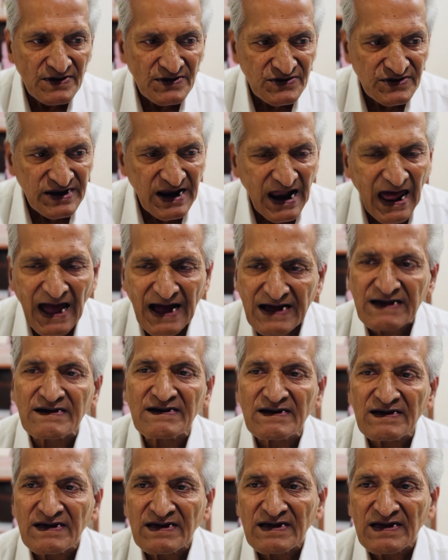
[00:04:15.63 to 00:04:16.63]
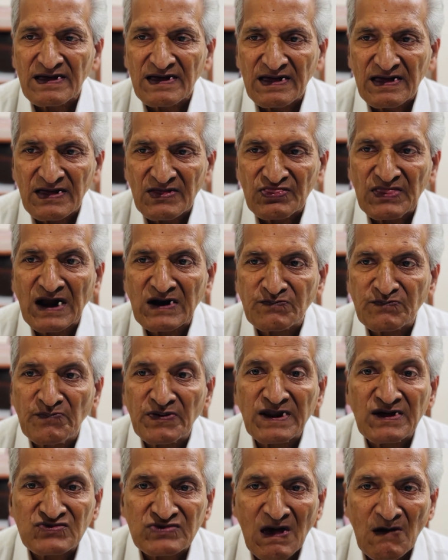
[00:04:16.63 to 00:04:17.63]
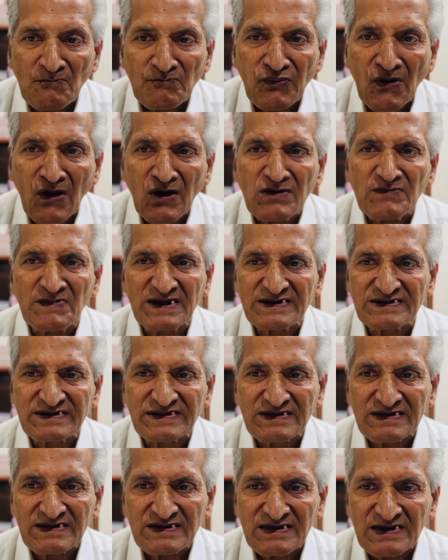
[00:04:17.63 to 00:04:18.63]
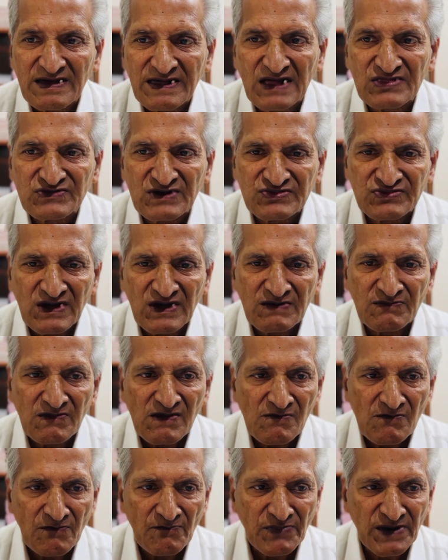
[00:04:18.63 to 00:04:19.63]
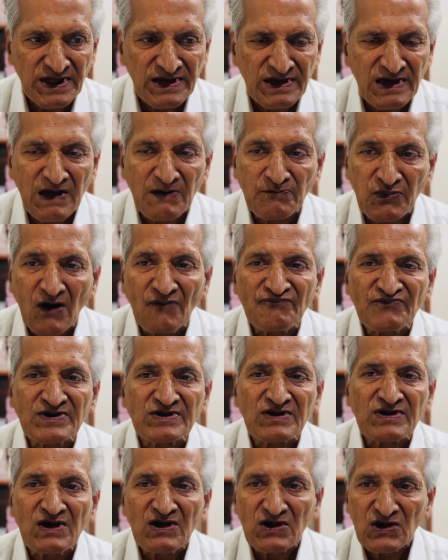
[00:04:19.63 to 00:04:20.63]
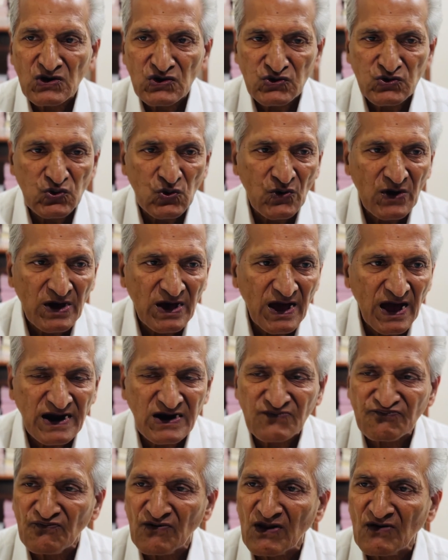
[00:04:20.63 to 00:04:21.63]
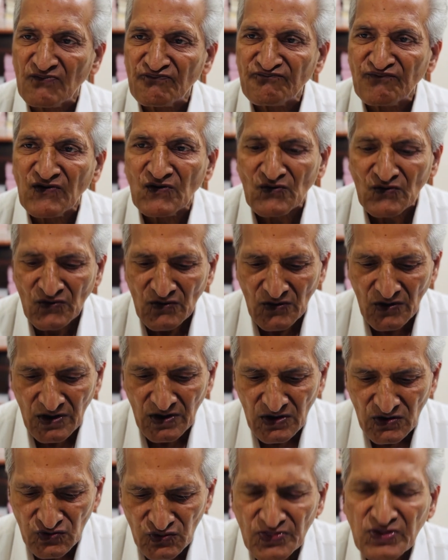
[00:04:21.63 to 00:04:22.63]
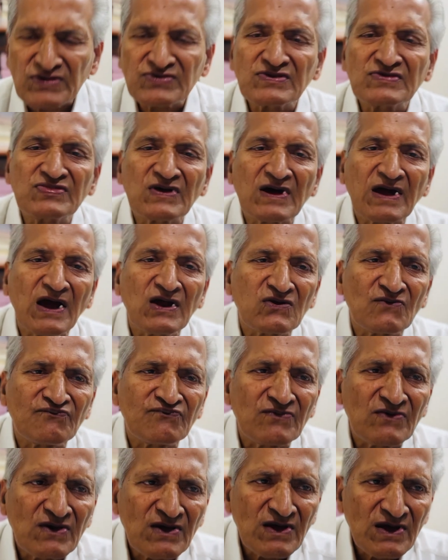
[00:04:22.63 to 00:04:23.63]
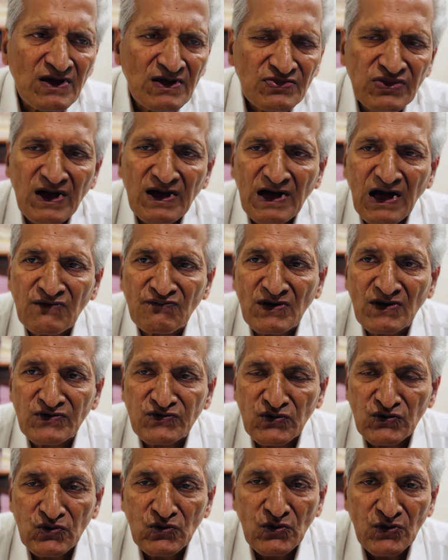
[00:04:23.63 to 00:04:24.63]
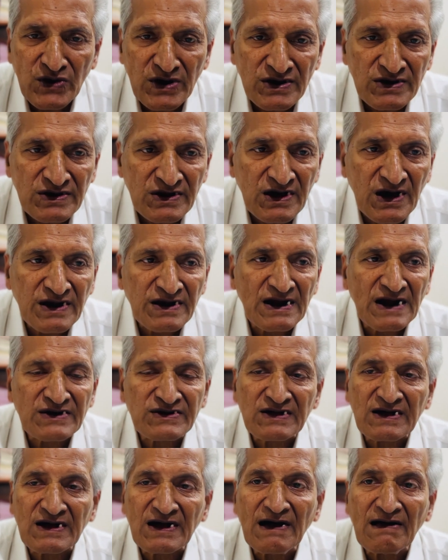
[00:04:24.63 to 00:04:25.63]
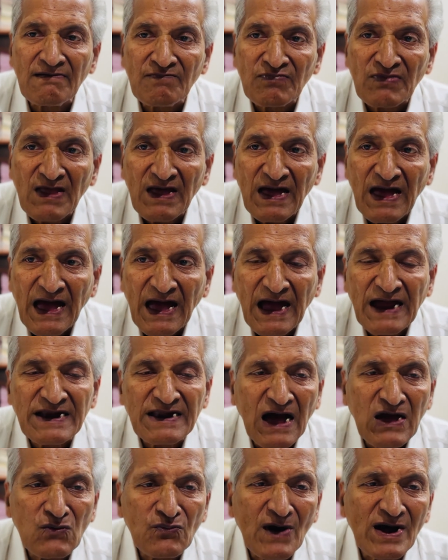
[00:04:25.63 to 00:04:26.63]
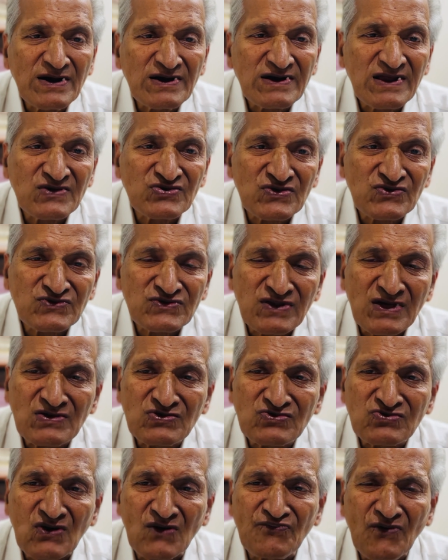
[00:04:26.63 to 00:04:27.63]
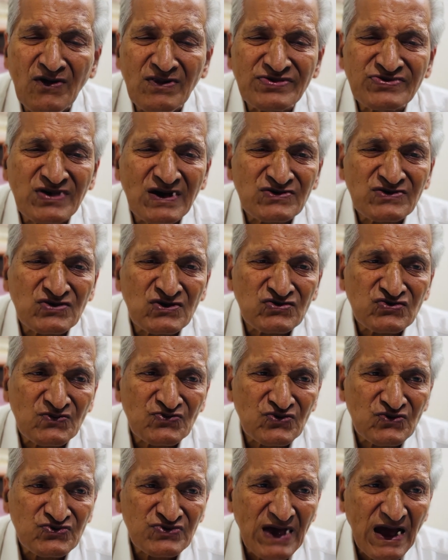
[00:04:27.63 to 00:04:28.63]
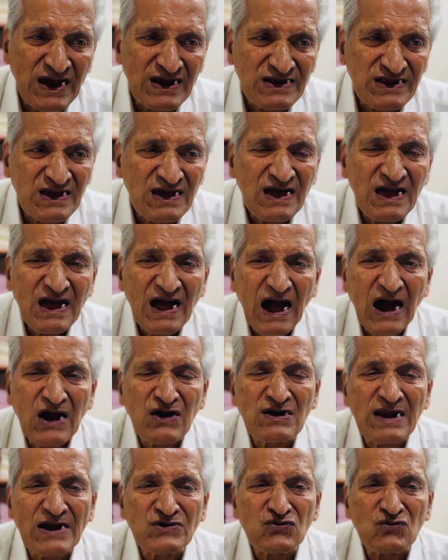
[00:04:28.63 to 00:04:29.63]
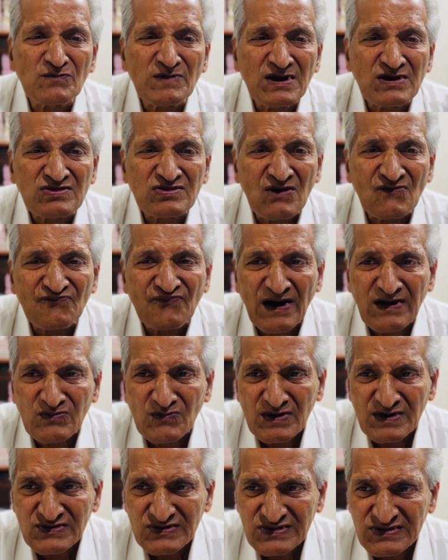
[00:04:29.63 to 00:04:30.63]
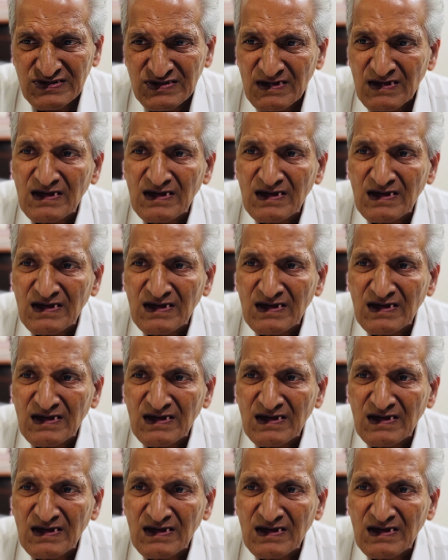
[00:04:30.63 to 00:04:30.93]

track that brings employment rather than bringing profit to a handful of few. So this is the kind of thing I want to do in Karnataka and I want assistance of all sections of society. I would like to meet some farmers